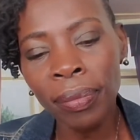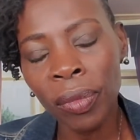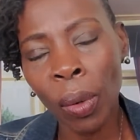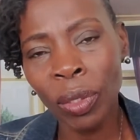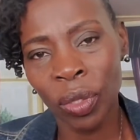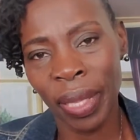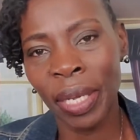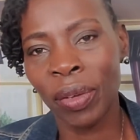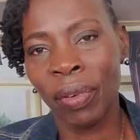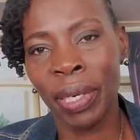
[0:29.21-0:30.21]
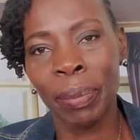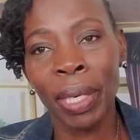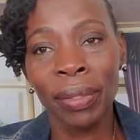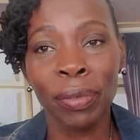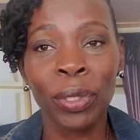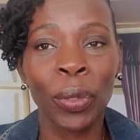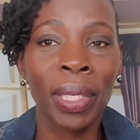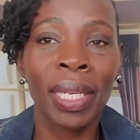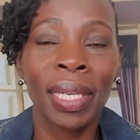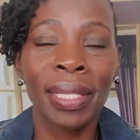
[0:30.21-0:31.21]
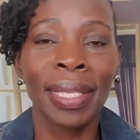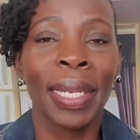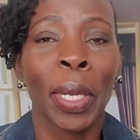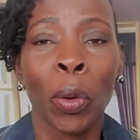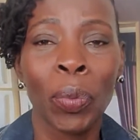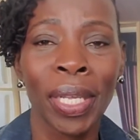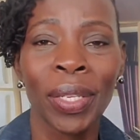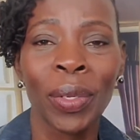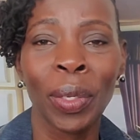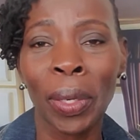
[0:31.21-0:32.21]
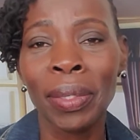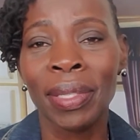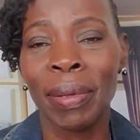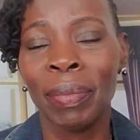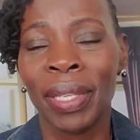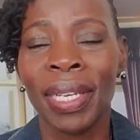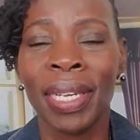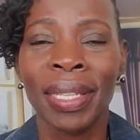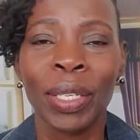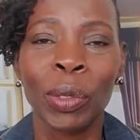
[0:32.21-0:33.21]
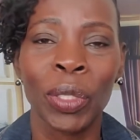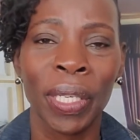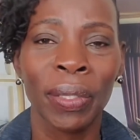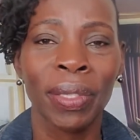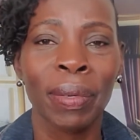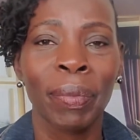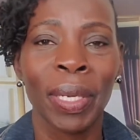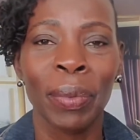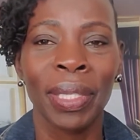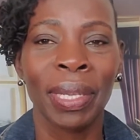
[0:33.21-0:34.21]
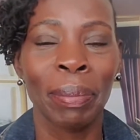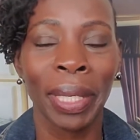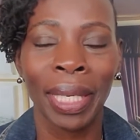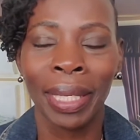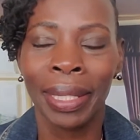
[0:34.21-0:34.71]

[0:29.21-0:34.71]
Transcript: I want to thank you very much for joining us, and I hope that you learned something and that you share something with somebody.